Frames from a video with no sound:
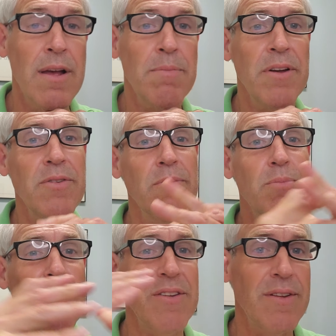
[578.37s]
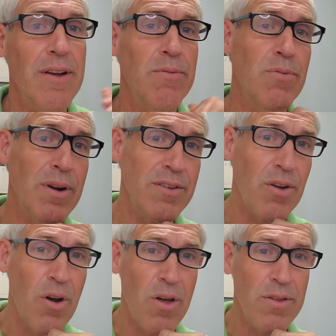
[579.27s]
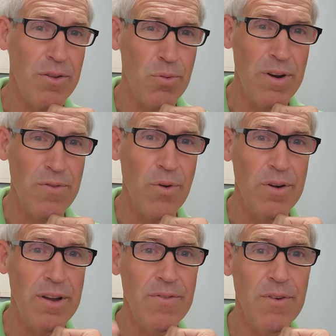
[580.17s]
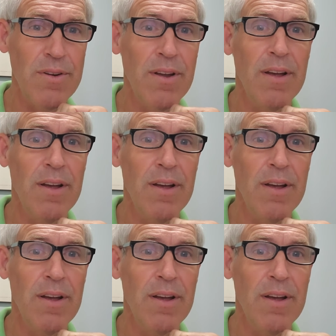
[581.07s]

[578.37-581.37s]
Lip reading: Plus it runs all the 24 different